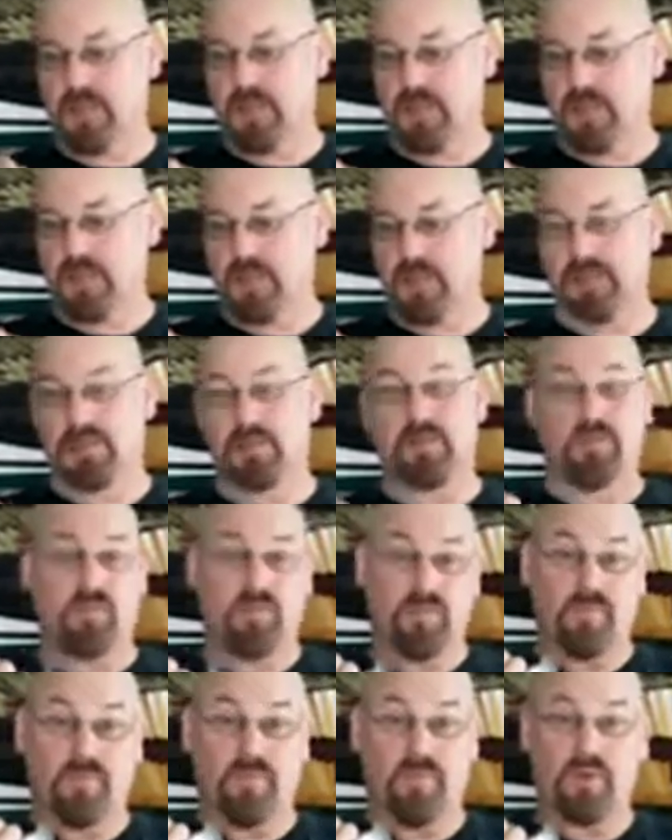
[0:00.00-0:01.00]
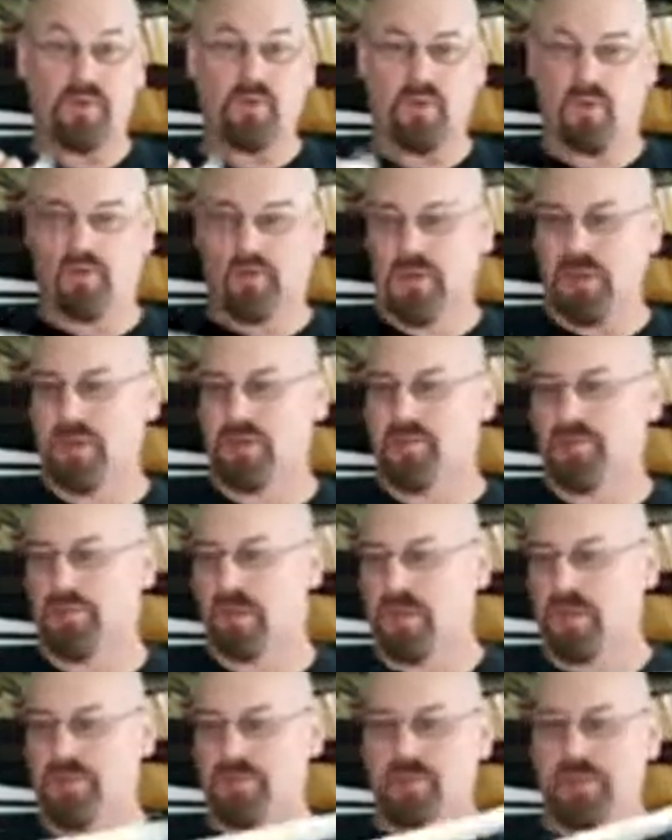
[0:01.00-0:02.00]
and very well made in
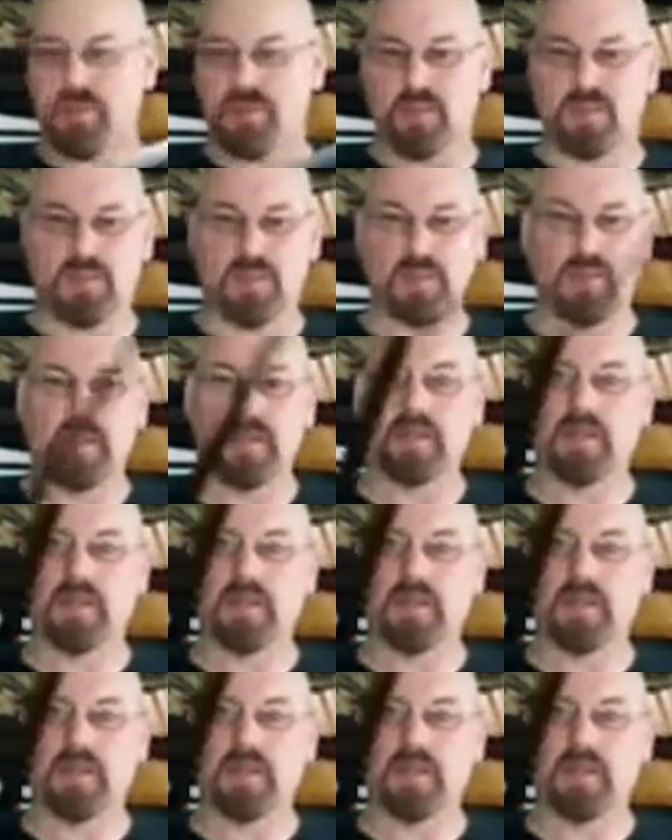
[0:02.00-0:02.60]
my opinion.